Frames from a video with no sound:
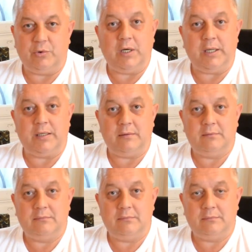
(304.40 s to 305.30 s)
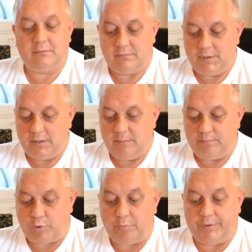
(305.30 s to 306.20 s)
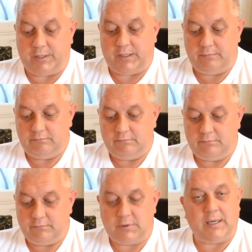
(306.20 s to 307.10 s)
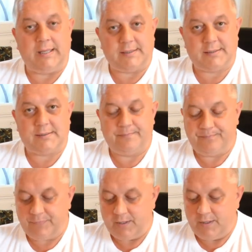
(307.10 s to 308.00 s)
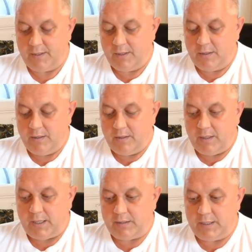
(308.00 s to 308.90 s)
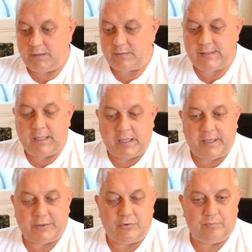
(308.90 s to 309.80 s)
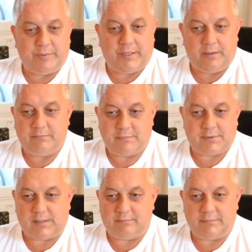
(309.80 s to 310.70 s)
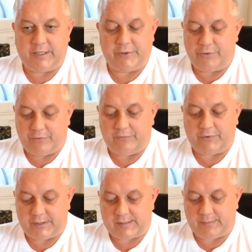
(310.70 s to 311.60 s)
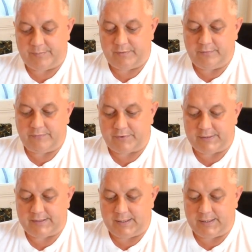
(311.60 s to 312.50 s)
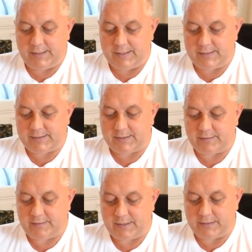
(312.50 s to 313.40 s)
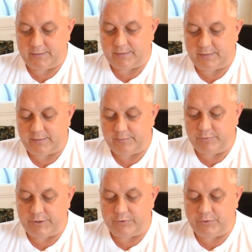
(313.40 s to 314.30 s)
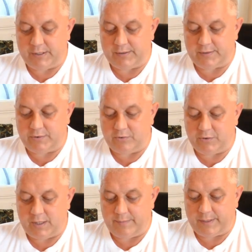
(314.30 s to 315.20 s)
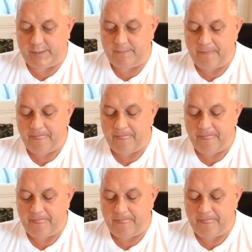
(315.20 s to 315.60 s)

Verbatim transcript: clean properly the lens. And then still I had to pay some ten euro, for example, for this cleaningness and, and uh, putting together the whole camera.